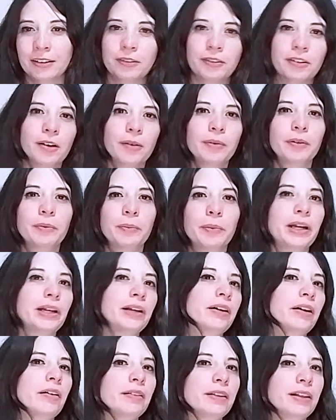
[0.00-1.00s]
Some
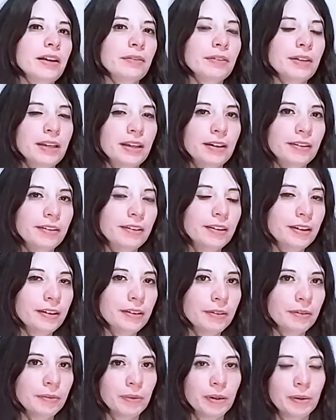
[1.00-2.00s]
might call that
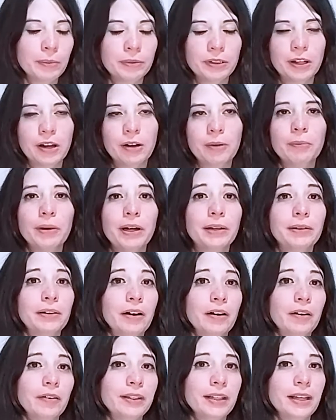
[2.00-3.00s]
easy, some
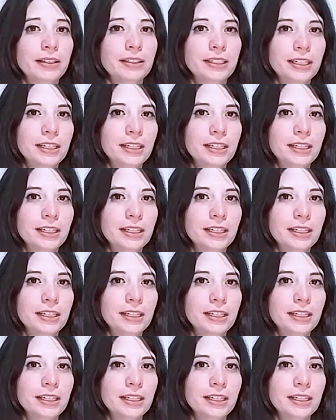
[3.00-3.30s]
might call that